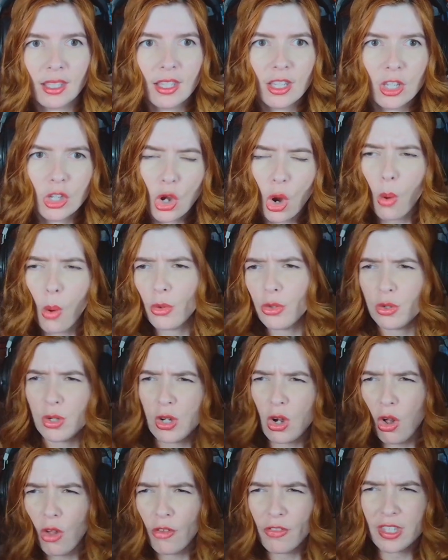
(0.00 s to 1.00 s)
you know, you need
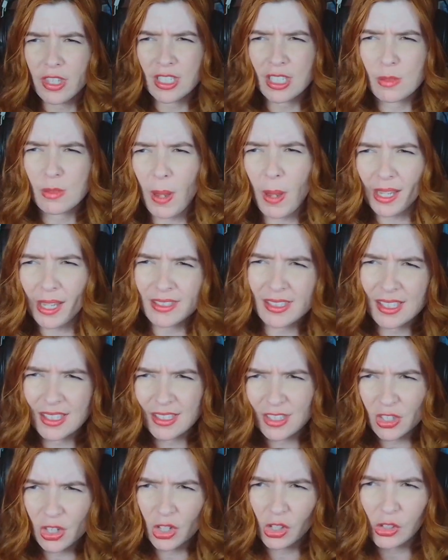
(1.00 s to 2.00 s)
all these specs because
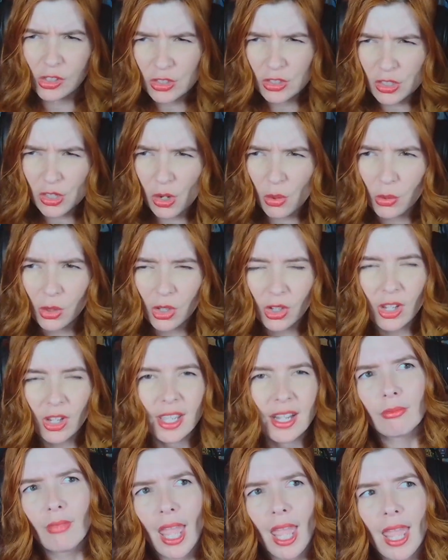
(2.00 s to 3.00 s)
it's gonna look so good,